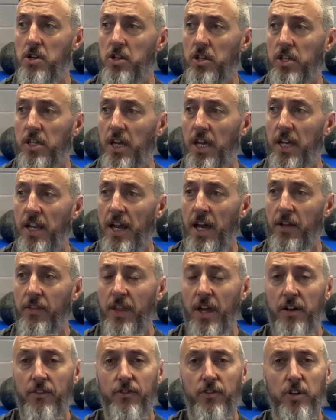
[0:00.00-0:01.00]
getting out
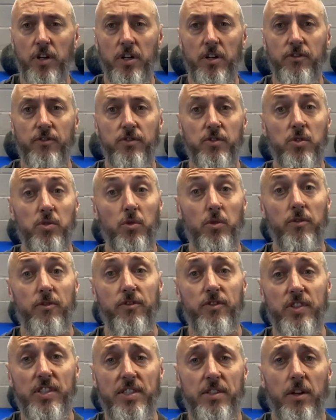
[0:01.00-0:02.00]
there for sort
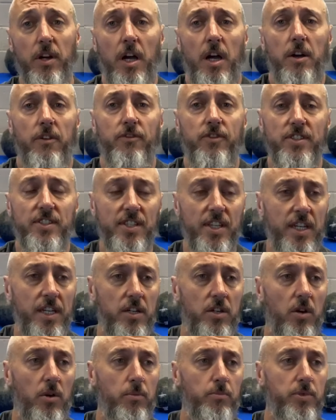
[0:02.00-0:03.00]
of uh, physique
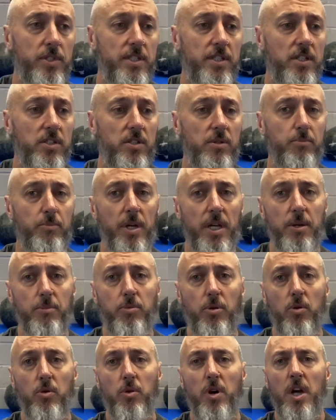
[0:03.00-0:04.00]
competition
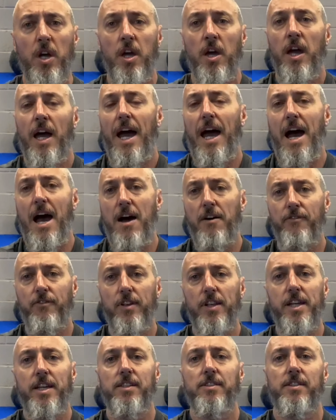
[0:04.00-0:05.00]
people,
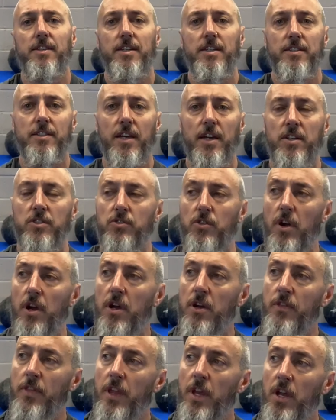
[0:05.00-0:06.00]
athletes, etc
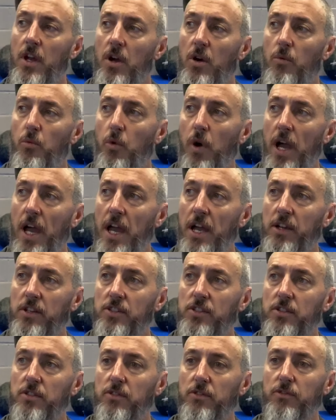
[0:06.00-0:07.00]

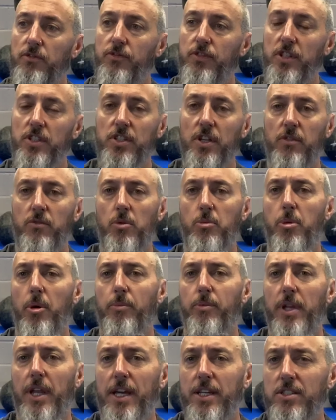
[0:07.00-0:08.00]
whereas for the general
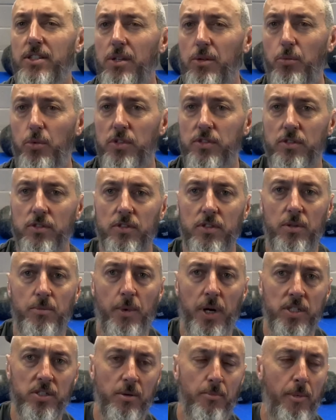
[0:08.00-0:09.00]
population there wasn't too
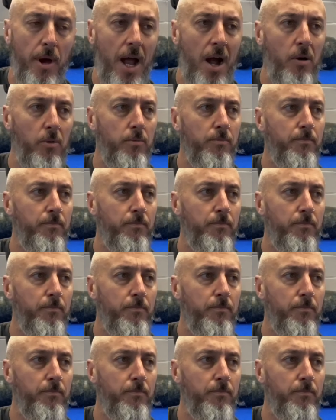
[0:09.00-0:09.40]
much about.